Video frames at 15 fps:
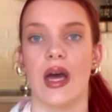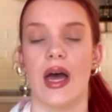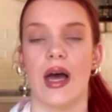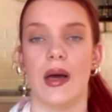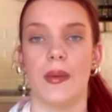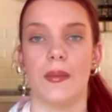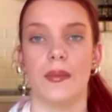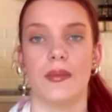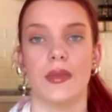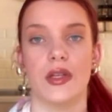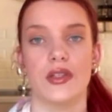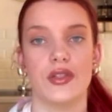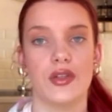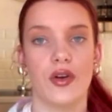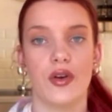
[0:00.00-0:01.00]
um,
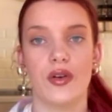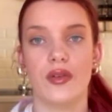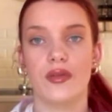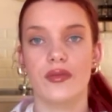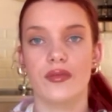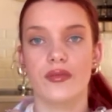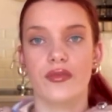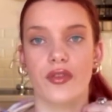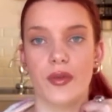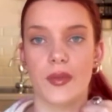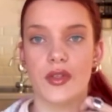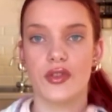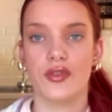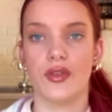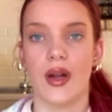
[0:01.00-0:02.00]
it's not from
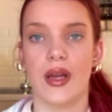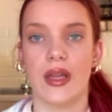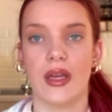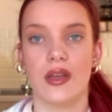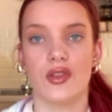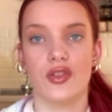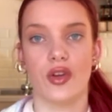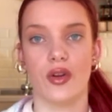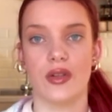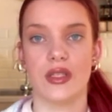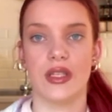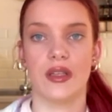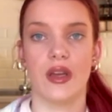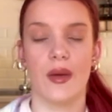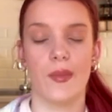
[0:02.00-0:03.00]
Australia so it
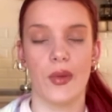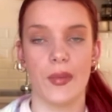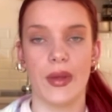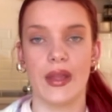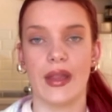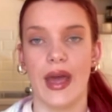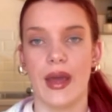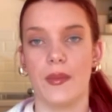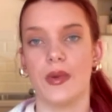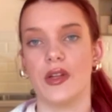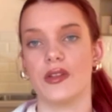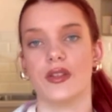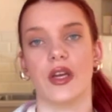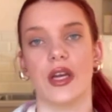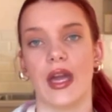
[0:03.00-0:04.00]
did come a bit late but
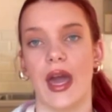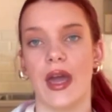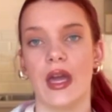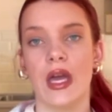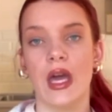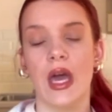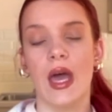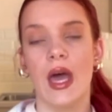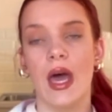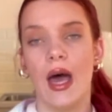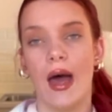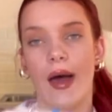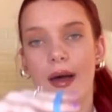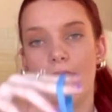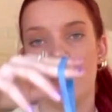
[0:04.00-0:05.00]
it's okay.
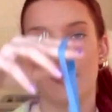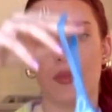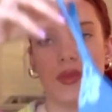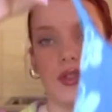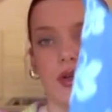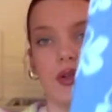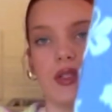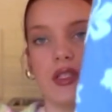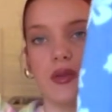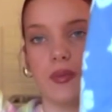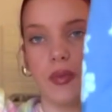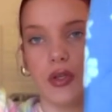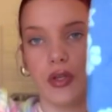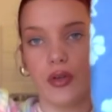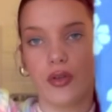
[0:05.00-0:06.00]
Um, so it's this
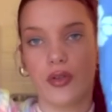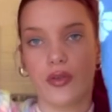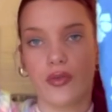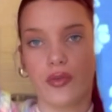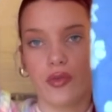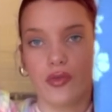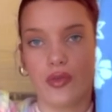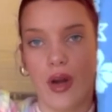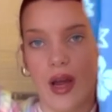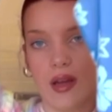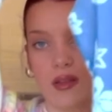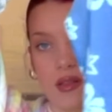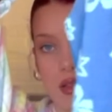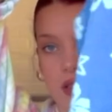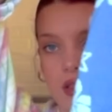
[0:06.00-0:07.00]
beautiful
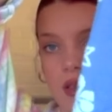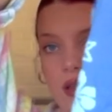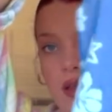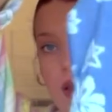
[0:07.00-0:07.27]
dress